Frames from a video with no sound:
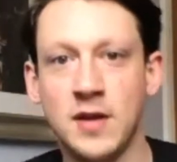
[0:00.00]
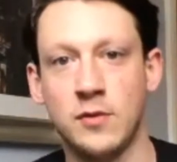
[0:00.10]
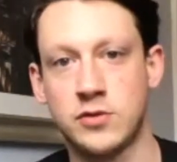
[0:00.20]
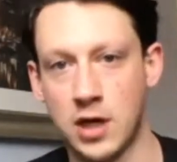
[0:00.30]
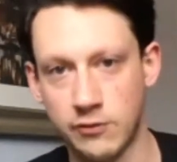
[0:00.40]

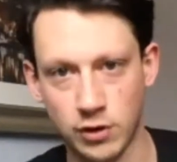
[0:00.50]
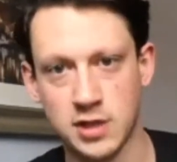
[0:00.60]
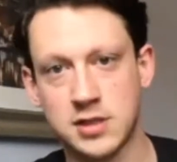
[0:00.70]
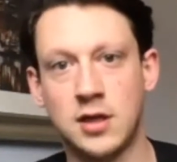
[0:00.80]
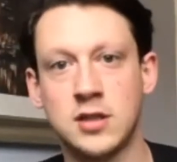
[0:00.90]
Trying to run a
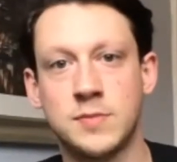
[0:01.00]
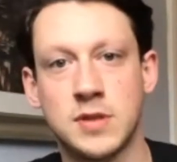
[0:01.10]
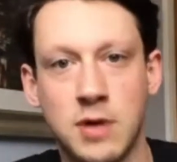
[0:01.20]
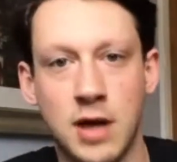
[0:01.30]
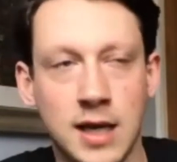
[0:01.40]
startup as
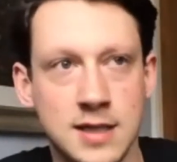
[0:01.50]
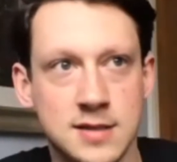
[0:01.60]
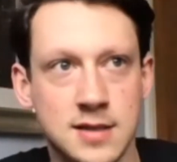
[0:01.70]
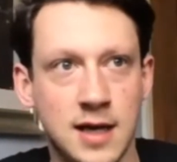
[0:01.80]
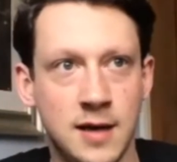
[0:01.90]
well
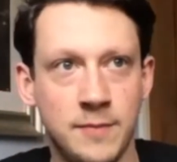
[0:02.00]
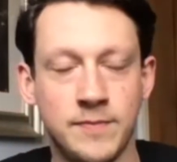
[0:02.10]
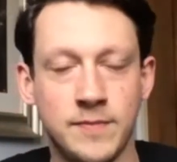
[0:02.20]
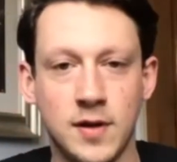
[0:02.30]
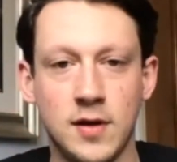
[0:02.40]
is
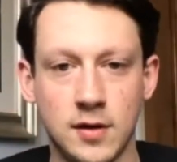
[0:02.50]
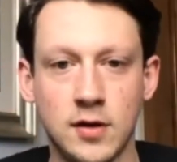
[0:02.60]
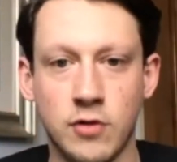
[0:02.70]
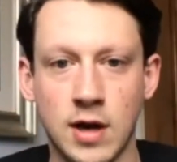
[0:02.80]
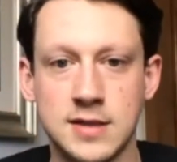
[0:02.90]

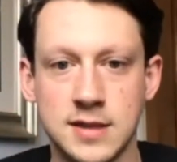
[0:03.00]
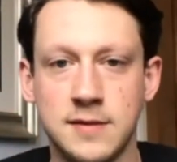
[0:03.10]
crazy.